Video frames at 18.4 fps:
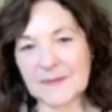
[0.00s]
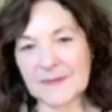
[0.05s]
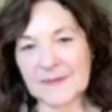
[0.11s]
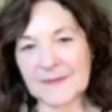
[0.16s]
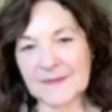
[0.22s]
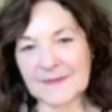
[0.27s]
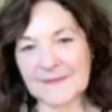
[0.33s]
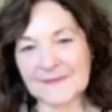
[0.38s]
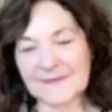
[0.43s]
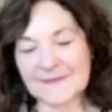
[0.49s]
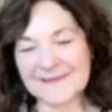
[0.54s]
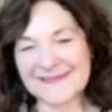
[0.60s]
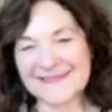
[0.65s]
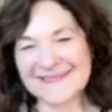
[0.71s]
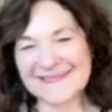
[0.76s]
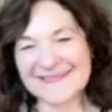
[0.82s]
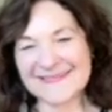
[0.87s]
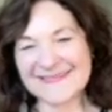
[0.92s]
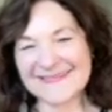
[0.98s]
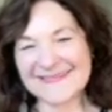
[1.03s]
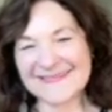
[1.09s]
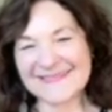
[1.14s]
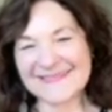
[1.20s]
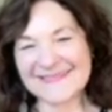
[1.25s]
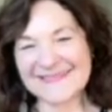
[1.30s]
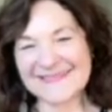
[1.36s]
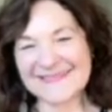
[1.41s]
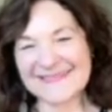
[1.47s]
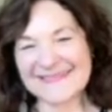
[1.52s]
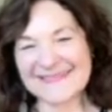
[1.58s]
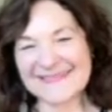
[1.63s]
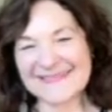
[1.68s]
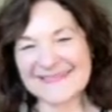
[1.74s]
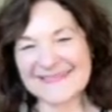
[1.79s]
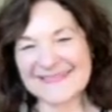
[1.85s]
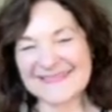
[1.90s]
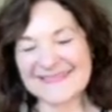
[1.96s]

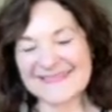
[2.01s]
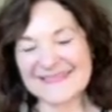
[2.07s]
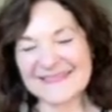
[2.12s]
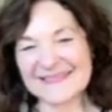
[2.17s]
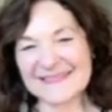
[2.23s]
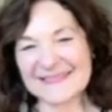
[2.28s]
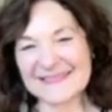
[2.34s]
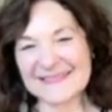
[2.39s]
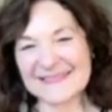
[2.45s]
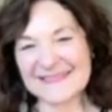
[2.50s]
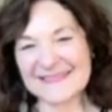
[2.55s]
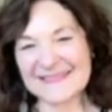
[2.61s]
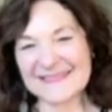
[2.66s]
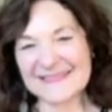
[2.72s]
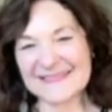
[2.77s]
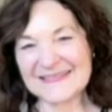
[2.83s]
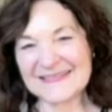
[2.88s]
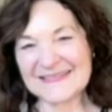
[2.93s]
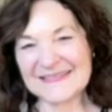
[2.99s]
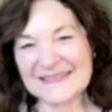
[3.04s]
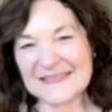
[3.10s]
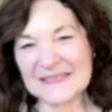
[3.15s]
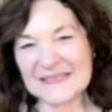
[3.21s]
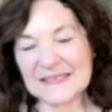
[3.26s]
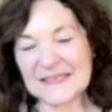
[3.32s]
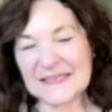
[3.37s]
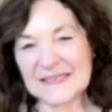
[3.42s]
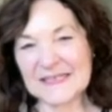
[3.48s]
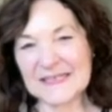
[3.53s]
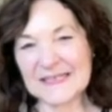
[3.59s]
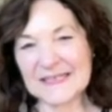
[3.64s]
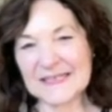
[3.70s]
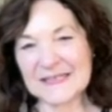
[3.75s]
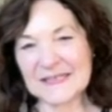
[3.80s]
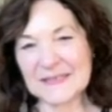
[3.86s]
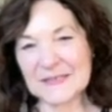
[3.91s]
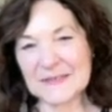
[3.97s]

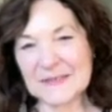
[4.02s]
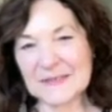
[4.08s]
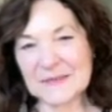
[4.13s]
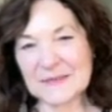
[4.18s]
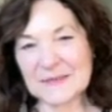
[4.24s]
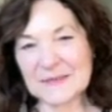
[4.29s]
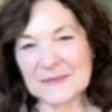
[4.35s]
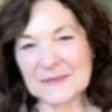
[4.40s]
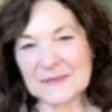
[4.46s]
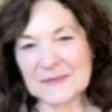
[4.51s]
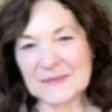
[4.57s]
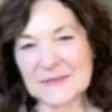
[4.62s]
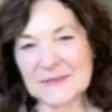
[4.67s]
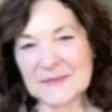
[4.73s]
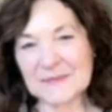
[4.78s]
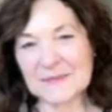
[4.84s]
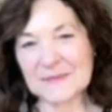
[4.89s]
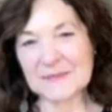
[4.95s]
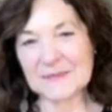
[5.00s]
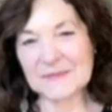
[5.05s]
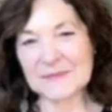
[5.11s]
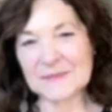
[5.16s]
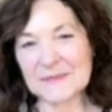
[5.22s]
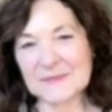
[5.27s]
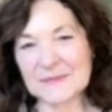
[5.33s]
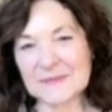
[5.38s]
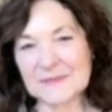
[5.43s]
This person isn't speaking.